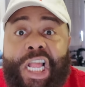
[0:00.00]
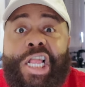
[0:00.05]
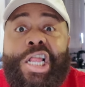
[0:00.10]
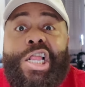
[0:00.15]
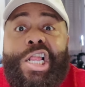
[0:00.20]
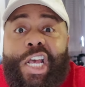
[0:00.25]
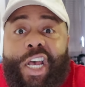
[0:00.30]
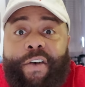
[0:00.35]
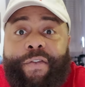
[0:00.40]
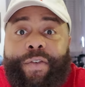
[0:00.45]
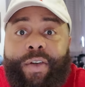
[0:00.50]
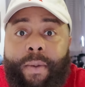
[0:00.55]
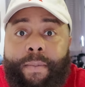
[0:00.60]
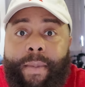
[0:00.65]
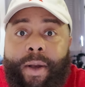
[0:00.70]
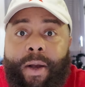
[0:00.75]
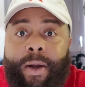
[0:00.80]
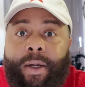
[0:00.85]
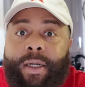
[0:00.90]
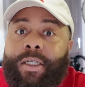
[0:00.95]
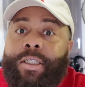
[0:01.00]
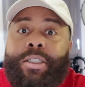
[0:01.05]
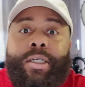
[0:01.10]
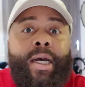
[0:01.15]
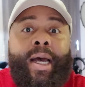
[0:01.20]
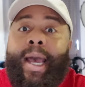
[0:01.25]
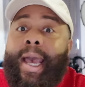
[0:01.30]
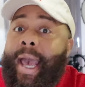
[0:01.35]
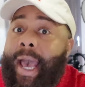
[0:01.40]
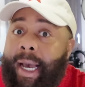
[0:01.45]
lift America
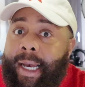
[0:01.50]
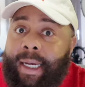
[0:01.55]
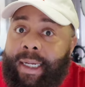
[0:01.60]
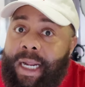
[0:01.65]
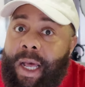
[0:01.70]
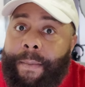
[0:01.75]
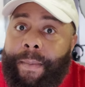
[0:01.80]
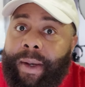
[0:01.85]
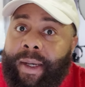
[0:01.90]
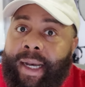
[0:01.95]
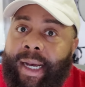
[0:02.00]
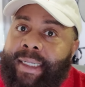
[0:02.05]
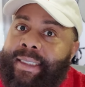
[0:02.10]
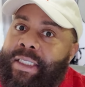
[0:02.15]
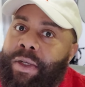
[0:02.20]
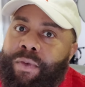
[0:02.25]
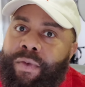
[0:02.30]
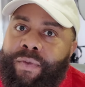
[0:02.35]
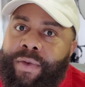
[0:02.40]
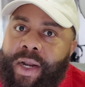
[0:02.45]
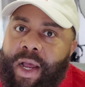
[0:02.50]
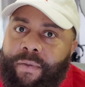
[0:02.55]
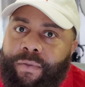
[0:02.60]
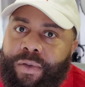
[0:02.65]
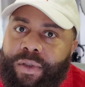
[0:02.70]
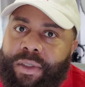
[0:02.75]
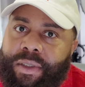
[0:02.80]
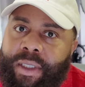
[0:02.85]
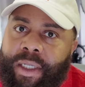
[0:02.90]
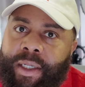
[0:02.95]
to economic heights that we've
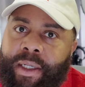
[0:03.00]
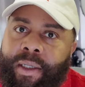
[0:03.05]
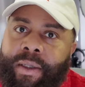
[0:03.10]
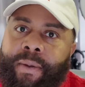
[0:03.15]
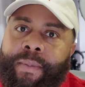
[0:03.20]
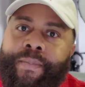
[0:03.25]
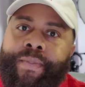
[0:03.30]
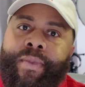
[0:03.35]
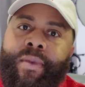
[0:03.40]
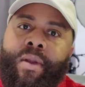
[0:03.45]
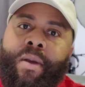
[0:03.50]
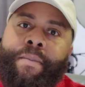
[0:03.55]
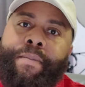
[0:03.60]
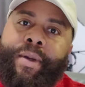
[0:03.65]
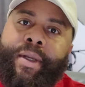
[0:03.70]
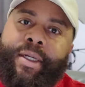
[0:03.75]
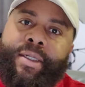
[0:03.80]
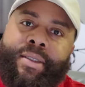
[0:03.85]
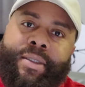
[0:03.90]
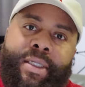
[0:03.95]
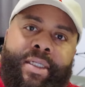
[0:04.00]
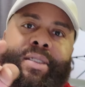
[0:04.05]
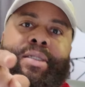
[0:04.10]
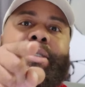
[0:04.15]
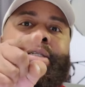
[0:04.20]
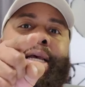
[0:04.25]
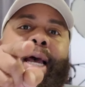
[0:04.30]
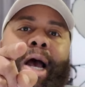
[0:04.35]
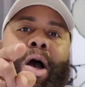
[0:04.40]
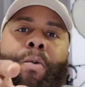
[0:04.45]
never seen because this
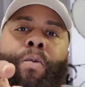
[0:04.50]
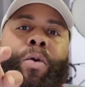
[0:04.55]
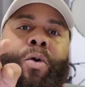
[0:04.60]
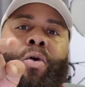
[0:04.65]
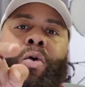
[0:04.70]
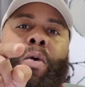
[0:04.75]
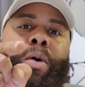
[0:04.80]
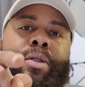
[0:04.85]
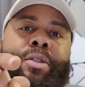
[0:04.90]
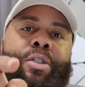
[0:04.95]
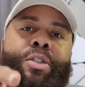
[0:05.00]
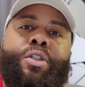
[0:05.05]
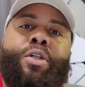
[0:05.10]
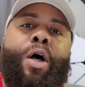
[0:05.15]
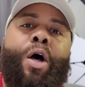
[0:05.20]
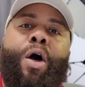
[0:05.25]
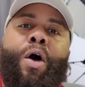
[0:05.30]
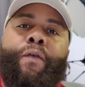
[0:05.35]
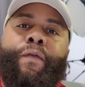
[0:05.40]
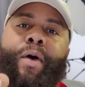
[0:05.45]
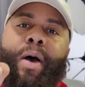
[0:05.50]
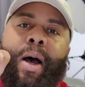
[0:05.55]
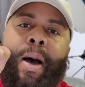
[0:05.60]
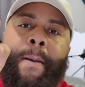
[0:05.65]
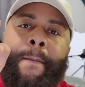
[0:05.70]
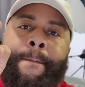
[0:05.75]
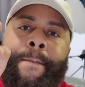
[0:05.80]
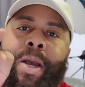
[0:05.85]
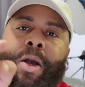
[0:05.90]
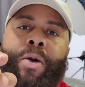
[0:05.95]
is how we're going to solve
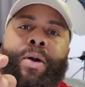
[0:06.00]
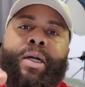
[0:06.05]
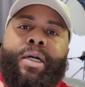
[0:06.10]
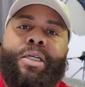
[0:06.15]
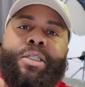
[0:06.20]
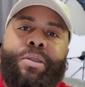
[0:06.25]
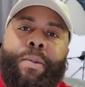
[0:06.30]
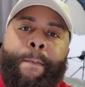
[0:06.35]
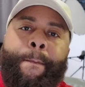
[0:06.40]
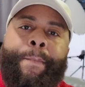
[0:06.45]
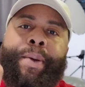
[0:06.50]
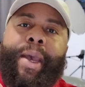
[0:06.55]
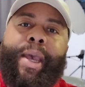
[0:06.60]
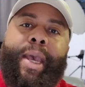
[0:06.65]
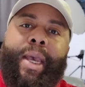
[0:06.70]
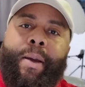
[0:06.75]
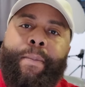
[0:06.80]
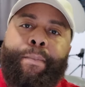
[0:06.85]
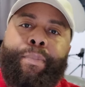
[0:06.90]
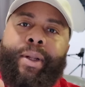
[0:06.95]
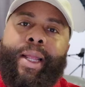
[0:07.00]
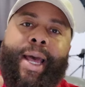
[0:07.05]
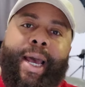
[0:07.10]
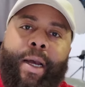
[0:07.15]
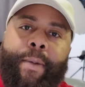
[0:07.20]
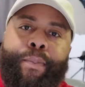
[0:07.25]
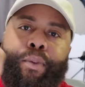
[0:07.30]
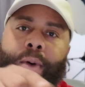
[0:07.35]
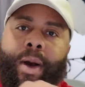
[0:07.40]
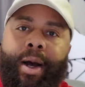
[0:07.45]
America's big
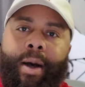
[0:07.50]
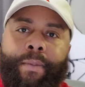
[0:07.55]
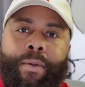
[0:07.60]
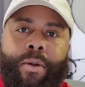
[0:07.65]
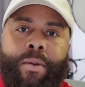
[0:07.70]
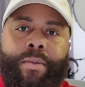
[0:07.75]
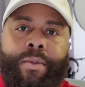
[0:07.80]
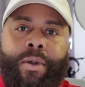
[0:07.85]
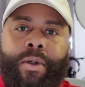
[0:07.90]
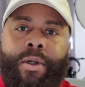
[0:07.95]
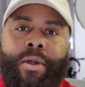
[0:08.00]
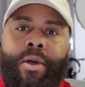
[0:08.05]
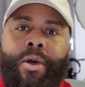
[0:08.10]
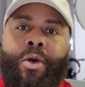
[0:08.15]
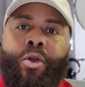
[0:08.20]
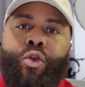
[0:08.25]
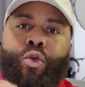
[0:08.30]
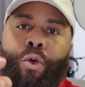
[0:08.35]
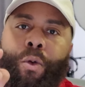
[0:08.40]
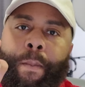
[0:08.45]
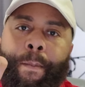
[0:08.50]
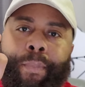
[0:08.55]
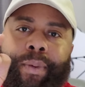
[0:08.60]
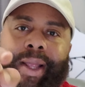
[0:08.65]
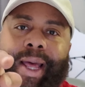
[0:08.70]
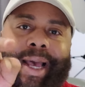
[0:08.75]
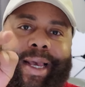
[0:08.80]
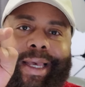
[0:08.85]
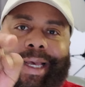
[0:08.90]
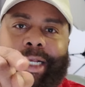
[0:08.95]
black problem through
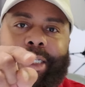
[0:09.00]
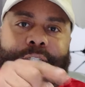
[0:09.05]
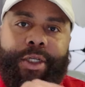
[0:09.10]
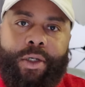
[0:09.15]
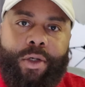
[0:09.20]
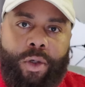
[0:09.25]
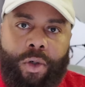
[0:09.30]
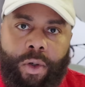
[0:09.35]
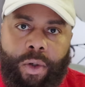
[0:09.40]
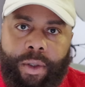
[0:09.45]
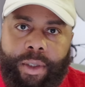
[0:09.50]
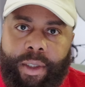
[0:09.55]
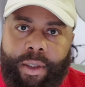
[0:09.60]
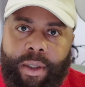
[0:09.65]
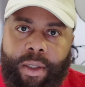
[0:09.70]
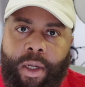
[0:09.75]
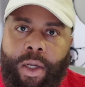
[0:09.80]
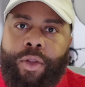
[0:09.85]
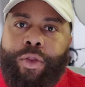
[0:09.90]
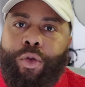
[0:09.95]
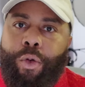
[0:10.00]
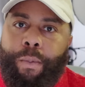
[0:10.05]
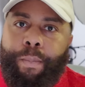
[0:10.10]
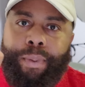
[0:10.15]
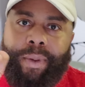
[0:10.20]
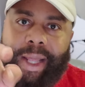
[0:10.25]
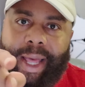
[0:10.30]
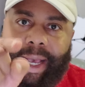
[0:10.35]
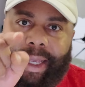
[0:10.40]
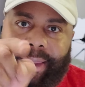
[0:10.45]
black ingenuity, through
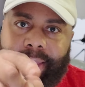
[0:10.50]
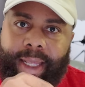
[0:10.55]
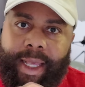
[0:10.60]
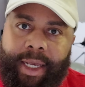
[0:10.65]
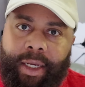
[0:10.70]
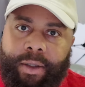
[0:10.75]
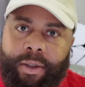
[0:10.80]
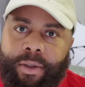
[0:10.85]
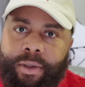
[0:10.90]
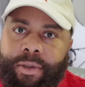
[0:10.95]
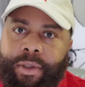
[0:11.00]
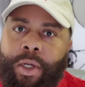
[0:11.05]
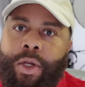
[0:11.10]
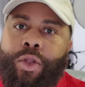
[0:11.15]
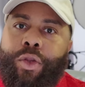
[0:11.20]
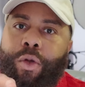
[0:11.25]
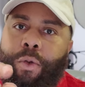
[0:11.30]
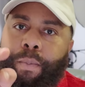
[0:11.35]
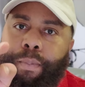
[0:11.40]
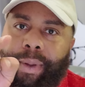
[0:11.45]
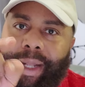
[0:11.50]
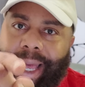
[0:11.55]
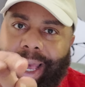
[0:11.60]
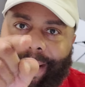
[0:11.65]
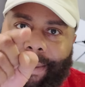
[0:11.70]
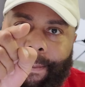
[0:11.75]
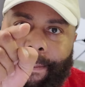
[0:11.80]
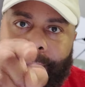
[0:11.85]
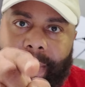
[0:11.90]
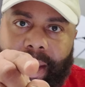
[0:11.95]
black thinkers, through
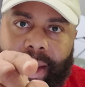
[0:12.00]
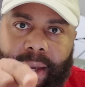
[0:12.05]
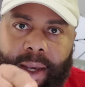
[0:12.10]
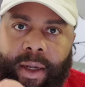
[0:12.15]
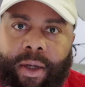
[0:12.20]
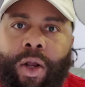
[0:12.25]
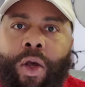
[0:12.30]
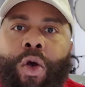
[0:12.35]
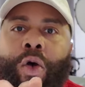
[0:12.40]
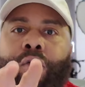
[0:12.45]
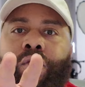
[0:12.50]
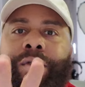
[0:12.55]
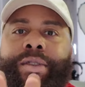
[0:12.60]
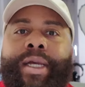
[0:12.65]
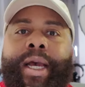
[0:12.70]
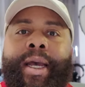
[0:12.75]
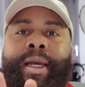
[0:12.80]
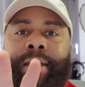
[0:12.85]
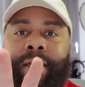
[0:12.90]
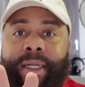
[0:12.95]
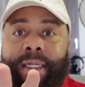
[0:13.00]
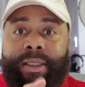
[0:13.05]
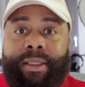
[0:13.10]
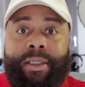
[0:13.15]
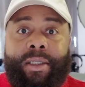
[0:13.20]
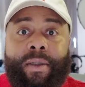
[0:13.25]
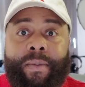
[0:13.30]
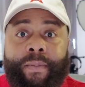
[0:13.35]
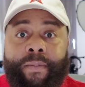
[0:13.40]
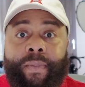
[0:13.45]
black men who say,
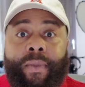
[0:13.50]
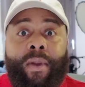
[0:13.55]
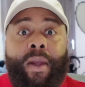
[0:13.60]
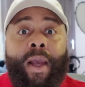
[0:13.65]
listen,